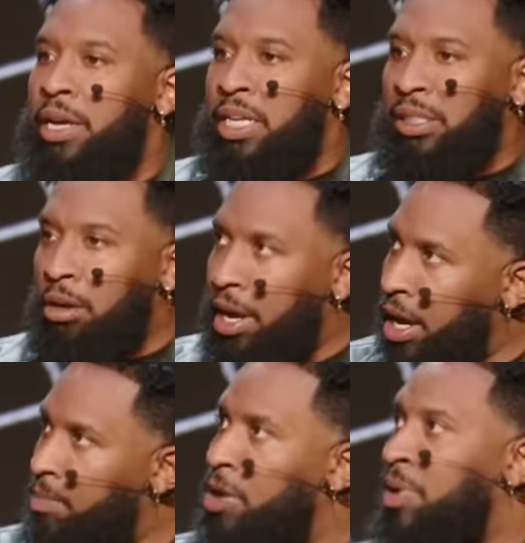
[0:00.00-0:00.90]
So
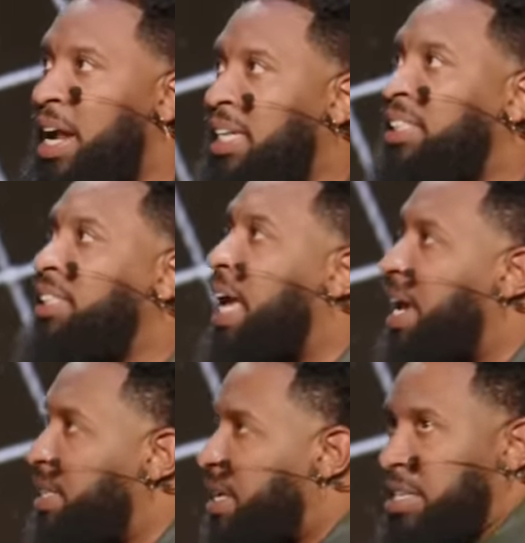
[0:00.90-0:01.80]
hear me when I
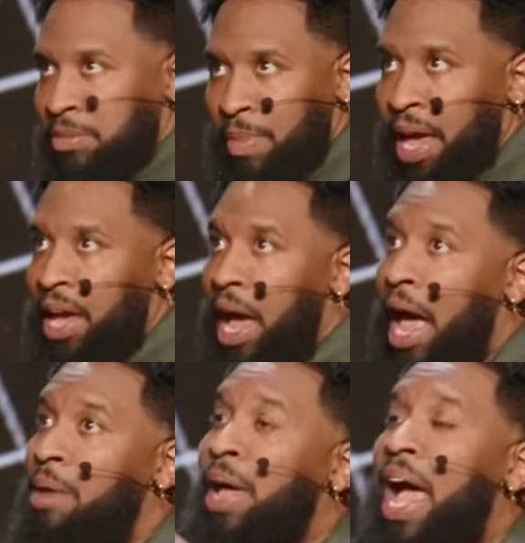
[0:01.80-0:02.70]
say this, man. I
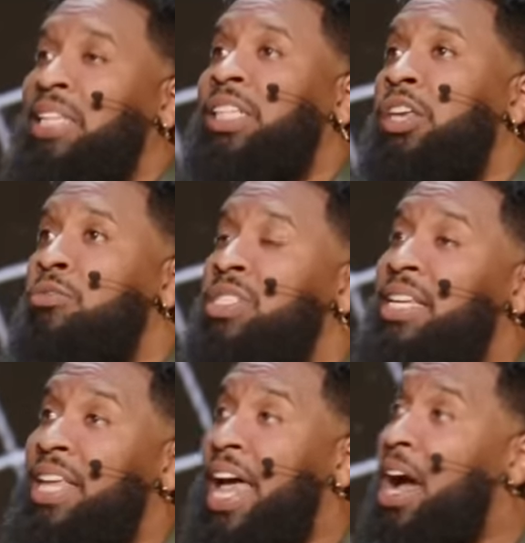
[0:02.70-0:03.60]
am asking you
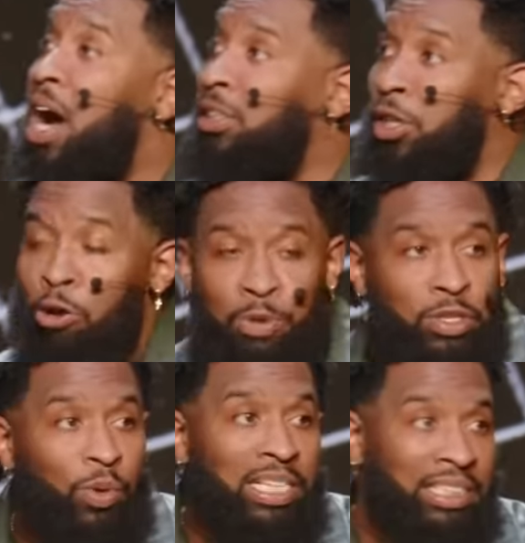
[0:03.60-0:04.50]
today, October
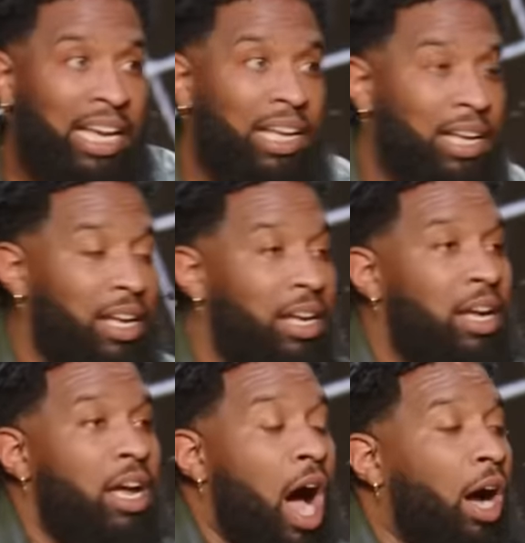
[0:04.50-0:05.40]
22nd,
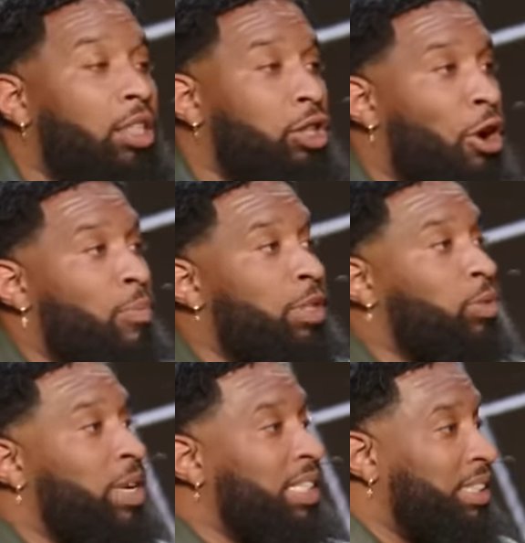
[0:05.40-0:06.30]
October
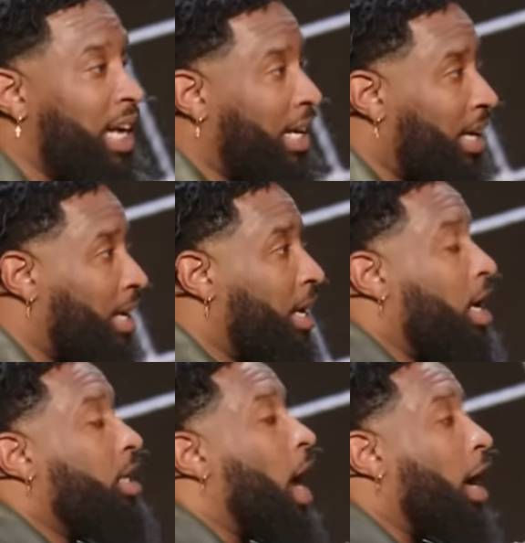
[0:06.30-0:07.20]
22nd,
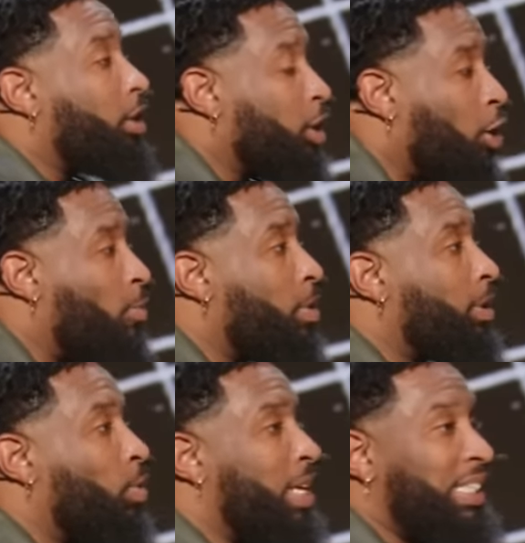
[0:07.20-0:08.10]
October
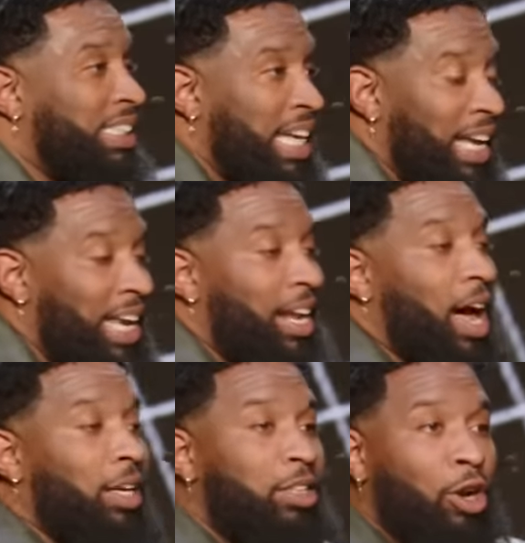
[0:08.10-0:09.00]
22nd,
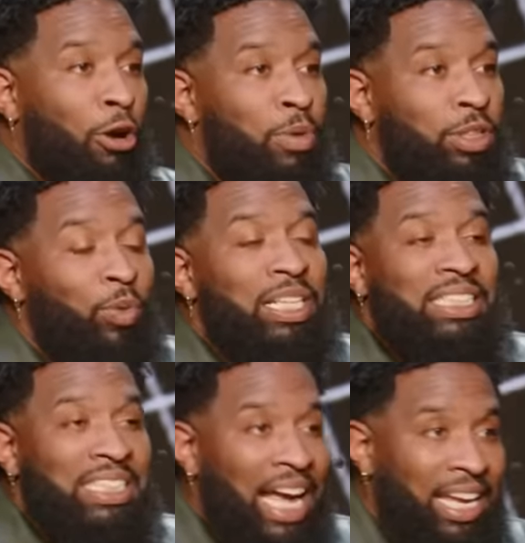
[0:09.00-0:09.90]
October
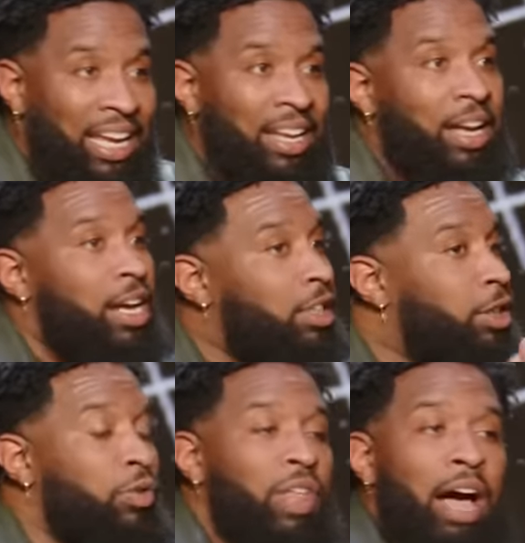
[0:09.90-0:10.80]
22nd,
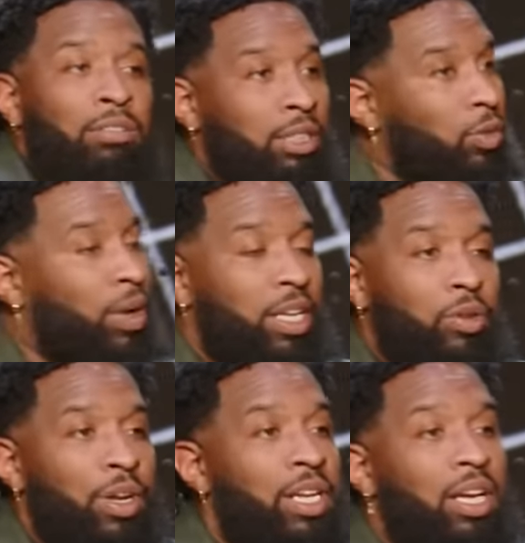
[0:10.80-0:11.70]

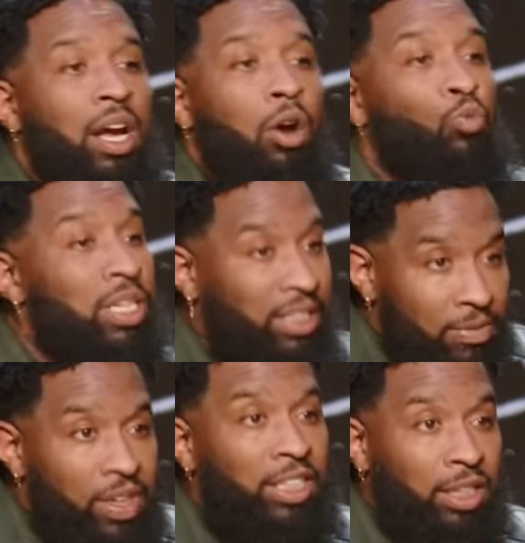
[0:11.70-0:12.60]
2023. What's the
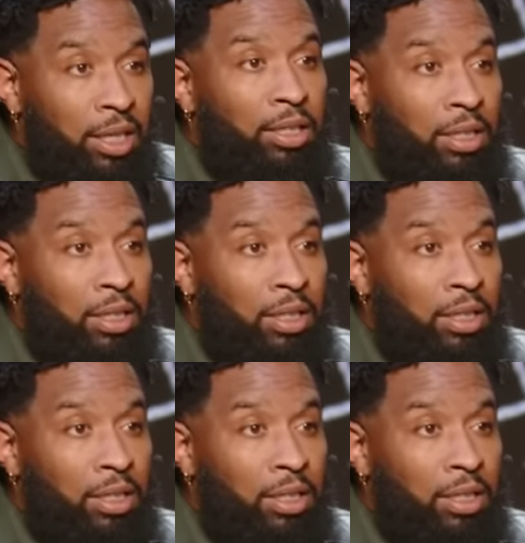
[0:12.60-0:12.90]
vision?